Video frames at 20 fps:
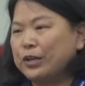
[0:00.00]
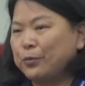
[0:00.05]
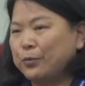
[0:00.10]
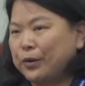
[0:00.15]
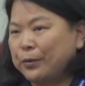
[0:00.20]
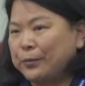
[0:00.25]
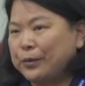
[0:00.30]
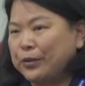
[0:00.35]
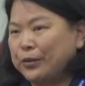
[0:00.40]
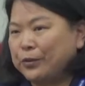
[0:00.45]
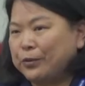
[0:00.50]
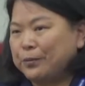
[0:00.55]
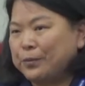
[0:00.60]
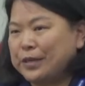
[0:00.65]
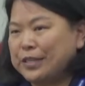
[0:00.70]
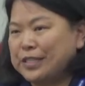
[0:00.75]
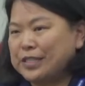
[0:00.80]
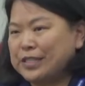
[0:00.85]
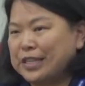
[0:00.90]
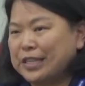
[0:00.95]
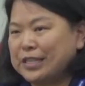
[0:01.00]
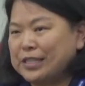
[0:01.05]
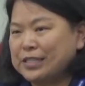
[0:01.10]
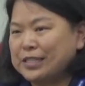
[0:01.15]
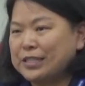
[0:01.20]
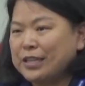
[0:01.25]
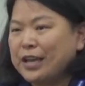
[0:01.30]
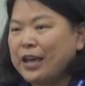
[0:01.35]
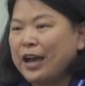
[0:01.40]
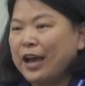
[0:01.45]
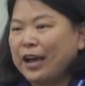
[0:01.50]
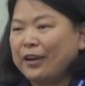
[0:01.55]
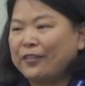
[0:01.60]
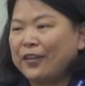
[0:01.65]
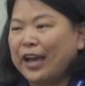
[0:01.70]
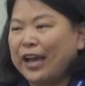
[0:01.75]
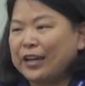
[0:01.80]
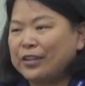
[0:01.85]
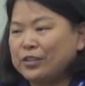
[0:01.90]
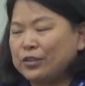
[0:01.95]
woman-owned business. I've
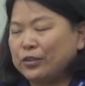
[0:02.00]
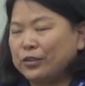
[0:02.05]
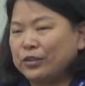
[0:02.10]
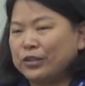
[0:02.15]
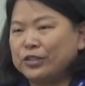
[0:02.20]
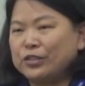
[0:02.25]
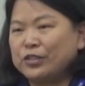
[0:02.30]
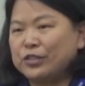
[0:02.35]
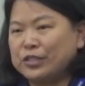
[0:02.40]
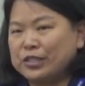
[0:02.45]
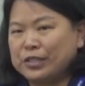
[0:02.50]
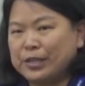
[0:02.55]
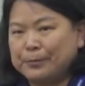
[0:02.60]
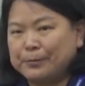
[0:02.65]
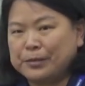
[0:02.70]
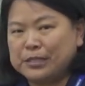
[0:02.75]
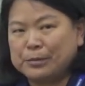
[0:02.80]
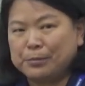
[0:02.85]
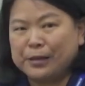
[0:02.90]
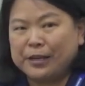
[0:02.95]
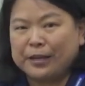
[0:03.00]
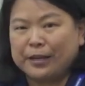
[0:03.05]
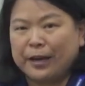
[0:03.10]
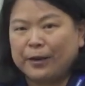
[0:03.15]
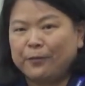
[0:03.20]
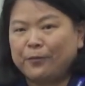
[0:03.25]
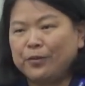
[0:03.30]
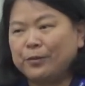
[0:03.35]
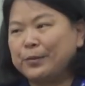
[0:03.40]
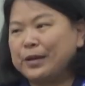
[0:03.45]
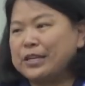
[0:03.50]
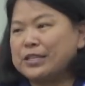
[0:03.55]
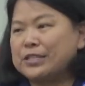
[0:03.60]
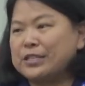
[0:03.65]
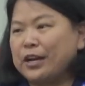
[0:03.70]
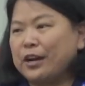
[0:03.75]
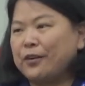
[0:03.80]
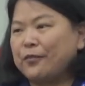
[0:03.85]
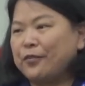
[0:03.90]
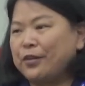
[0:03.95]
had to learn to speak up for
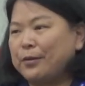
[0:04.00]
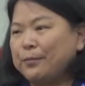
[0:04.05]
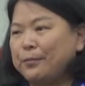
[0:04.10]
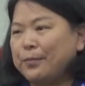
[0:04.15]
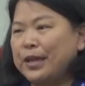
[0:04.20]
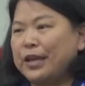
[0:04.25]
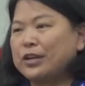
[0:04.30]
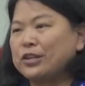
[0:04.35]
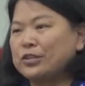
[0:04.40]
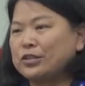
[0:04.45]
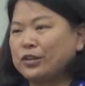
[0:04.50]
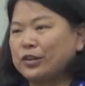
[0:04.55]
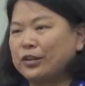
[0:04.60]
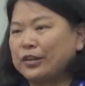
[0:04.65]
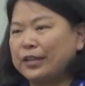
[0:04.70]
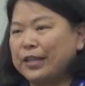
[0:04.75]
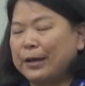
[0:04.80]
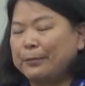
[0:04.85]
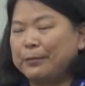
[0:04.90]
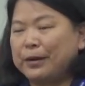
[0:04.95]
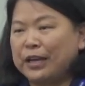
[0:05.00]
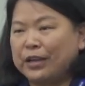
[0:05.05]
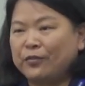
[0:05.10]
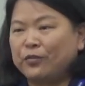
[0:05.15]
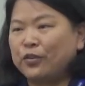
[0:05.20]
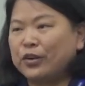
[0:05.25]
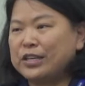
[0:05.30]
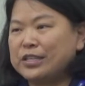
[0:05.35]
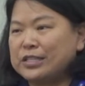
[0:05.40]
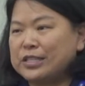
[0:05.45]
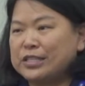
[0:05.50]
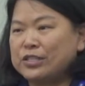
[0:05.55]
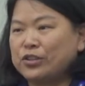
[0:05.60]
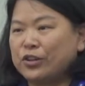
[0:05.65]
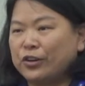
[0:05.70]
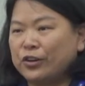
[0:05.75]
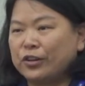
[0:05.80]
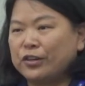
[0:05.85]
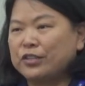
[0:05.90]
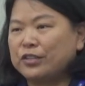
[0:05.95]
myself and make sure that my voice is
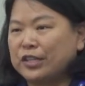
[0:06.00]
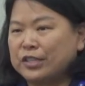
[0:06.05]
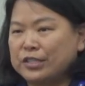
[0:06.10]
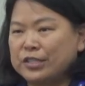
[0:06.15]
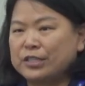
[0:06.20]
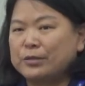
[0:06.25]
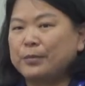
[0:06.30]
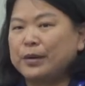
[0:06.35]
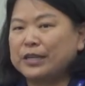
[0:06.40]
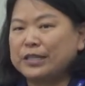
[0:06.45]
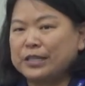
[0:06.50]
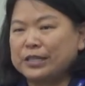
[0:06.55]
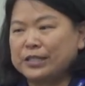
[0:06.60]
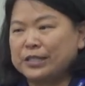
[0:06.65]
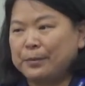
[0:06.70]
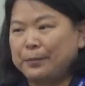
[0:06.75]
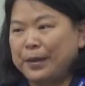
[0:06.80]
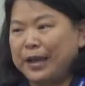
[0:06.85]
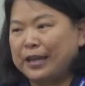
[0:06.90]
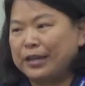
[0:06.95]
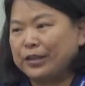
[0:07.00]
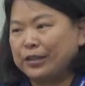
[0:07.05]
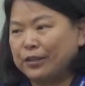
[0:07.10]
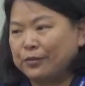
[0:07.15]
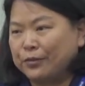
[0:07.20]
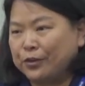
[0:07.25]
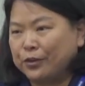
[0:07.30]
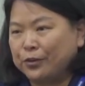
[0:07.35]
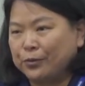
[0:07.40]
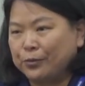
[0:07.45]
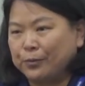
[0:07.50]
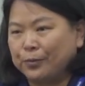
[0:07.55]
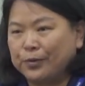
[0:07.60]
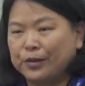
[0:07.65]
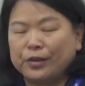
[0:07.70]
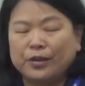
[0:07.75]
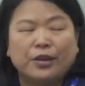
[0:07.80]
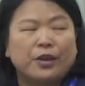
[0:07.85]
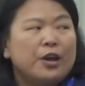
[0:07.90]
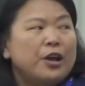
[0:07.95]
heard just as much as the men in the room.
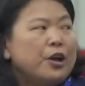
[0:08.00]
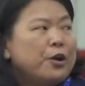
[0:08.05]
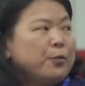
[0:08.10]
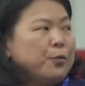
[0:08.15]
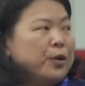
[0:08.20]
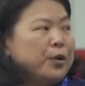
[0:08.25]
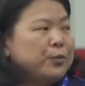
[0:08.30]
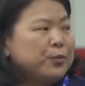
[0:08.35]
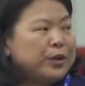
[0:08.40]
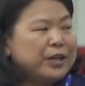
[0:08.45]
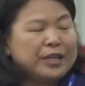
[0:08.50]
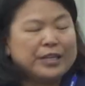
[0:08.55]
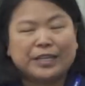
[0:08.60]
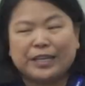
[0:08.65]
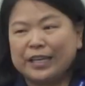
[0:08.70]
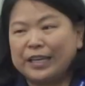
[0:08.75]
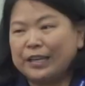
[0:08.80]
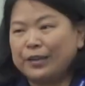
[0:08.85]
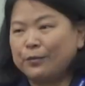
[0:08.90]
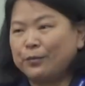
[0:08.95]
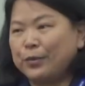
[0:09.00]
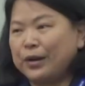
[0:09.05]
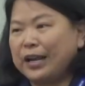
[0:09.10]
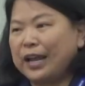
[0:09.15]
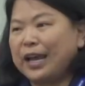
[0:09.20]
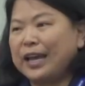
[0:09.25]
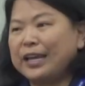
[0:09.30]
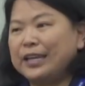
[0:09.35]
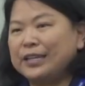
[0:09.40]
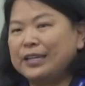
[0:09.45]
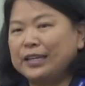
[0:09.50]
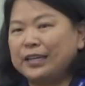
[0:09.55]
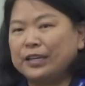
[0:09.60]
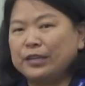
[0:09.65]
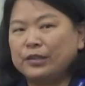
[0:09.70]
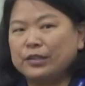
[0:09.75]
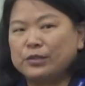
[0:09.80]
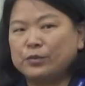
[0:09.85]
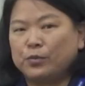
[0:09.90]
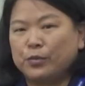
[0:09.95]
What we did, what I
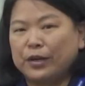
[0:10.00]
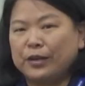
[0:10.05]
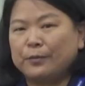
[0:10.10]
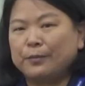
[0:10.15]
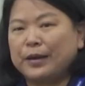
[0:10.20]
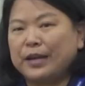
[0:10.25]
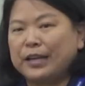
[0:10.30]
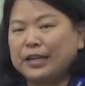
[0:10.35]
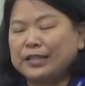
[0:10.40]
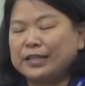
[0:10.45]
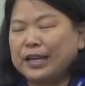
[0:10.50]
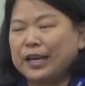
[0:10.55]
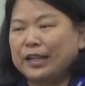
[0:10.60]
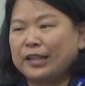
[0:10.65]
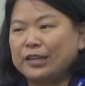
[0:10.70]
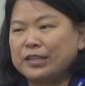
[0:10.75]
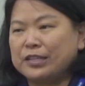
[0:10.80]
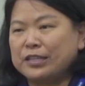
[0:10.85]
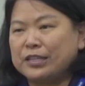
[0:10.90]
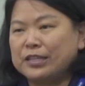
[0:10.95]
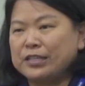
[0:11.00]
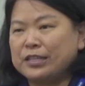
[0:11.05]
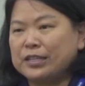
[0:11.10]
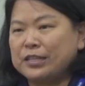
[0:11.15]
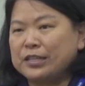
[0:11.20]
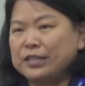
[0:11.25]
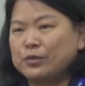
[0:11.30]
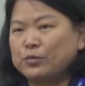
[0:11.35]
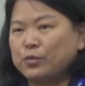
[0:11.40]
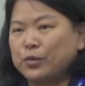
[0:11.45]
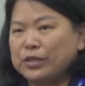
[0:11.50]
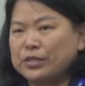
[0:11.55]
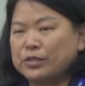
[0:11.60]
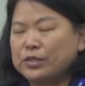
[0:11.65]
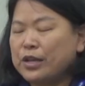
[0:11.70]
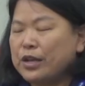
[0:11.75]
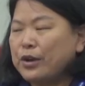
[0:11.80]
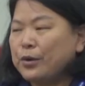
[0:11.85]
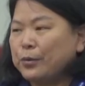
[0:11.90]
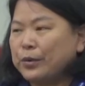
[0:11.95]
did is one of my challenges is was
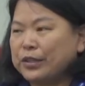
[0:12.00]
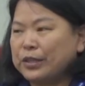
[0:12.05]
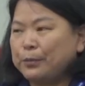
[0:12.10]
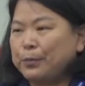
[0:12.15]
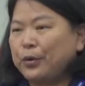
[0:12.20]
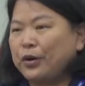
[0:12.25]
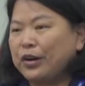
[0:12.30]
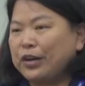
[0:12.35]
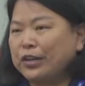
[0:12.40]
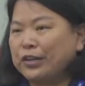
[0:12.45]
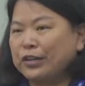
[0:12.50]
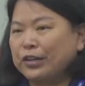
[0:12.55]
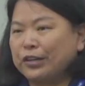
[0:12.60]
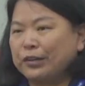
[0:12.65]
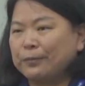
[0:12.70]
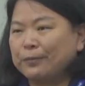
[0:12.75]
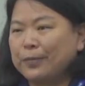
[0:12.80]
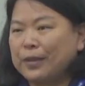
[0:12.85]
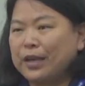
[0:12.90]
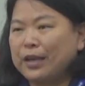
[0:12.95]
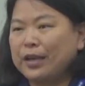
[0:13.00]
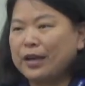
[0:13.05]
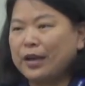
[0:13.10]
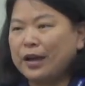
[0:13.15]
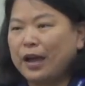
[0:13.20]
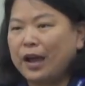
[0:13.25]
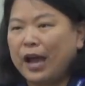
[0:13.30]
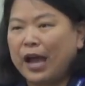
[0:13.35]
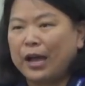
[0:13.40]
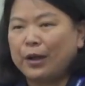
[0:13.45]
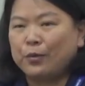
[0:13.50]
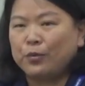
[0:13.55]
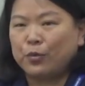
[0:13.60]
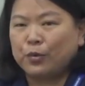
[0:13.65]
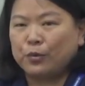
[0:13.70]
with a partner. I,